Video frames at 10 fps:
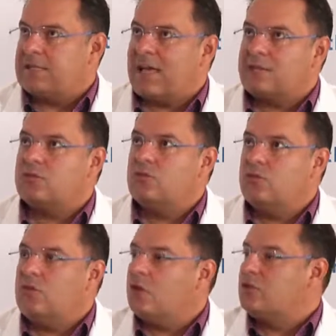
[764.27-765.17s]
has to
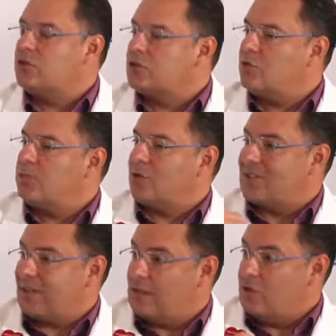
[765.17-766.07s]
do not just with
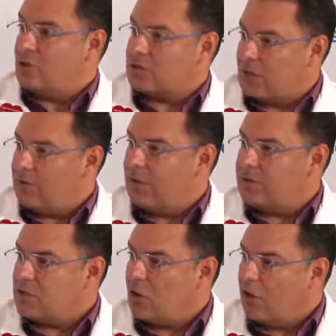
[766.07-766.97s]
protecting yourself
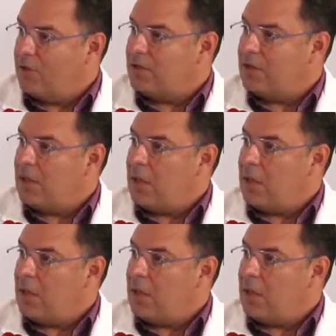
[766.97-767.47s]
against COVID,